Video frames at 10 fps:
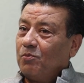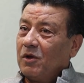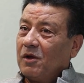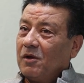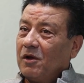
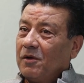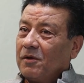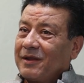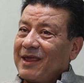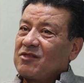
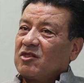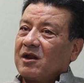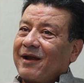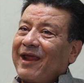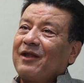uh, catch
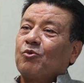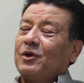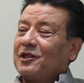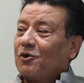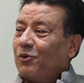the right
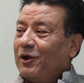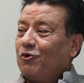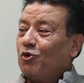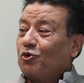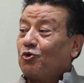weather
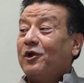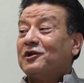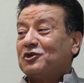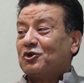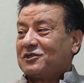window to
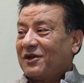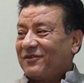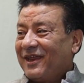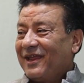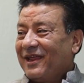ensure
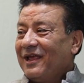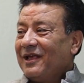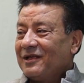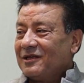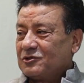safety
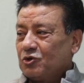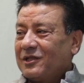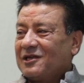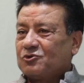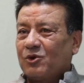uh, so
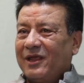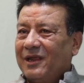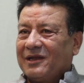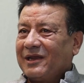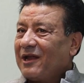that's why
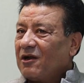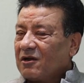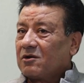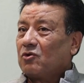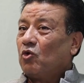it
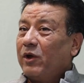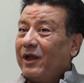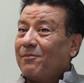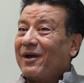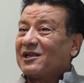cannot go
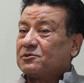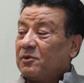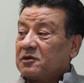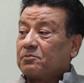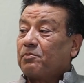in mass
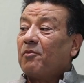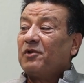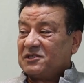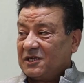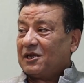but
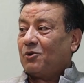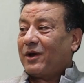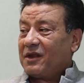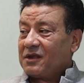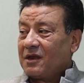publicity
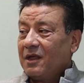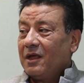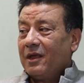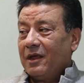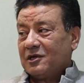wise
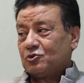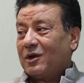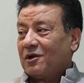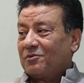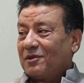it's
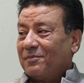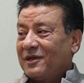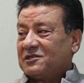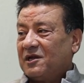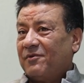one of the
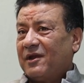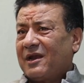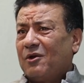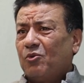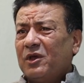best event.
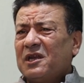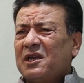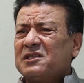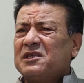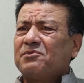And we
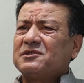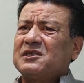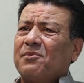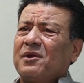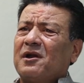received
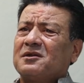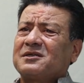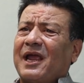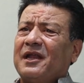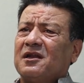several
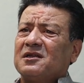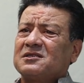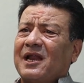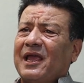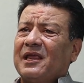
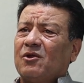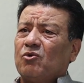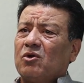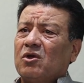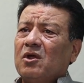titles like, you
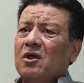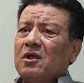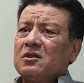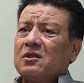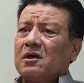know,
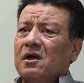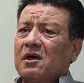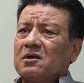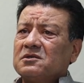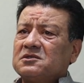
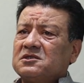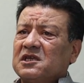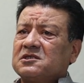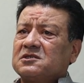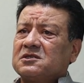the
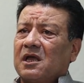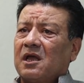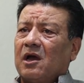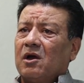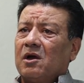six, uh,
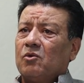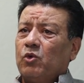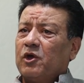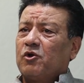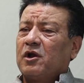uh
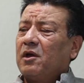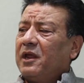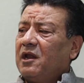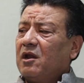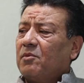we are
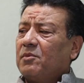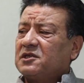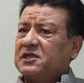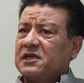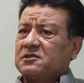in number
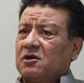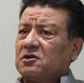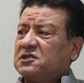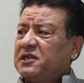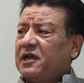six
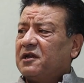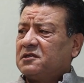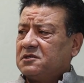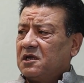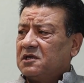on CN,
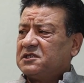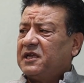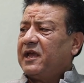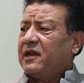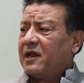
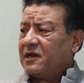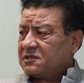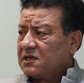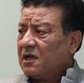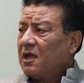
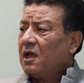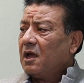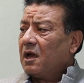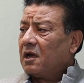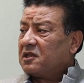CNN's uh,
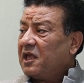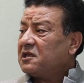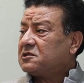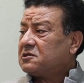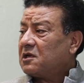sure. uh,
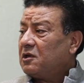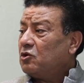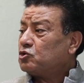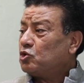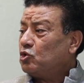things
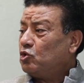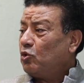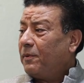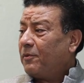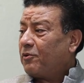you should do
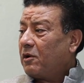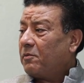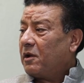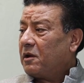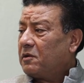before,
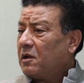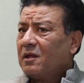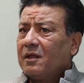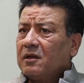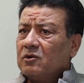before you die.
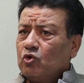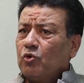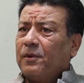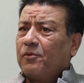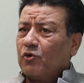You know.
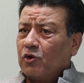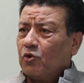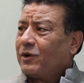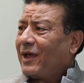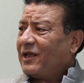Do before
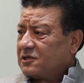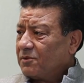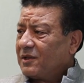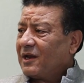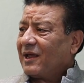you die,
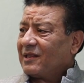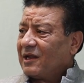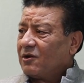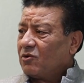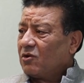something like
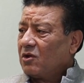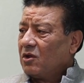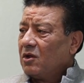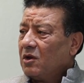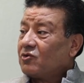that, you know.
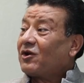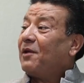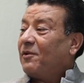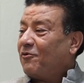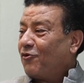
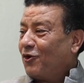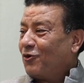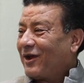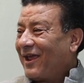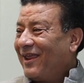Try before
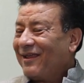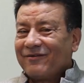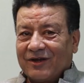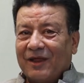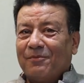you try, die. You,
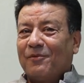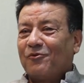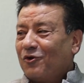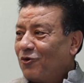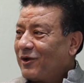try
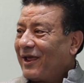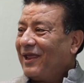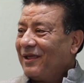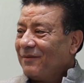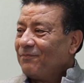before yes. you
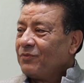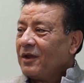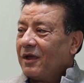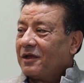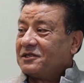die.
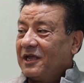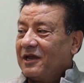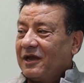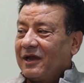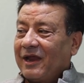Uh,
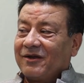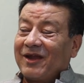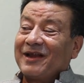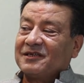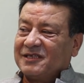CNN had
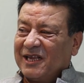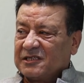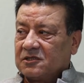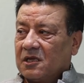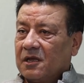ranked
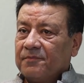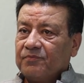sixth